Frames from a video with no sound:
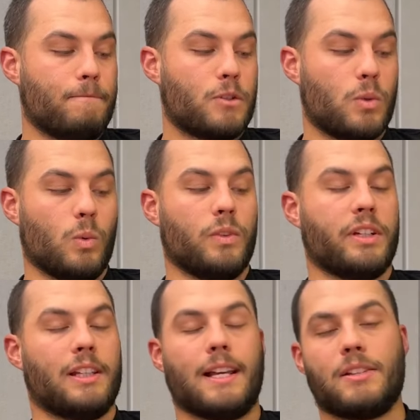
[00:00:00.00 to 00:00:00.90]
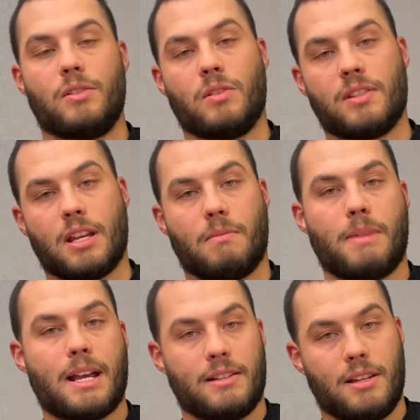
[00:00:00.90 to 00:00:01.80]
tool that allows you to send
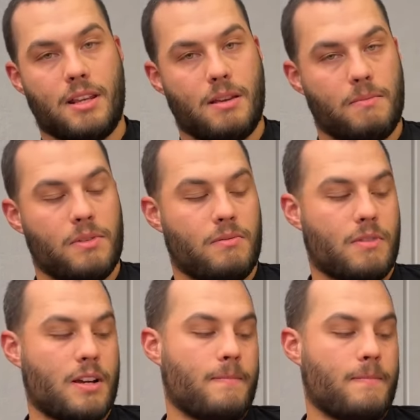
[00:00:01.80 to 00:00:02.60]
mass DMs, right?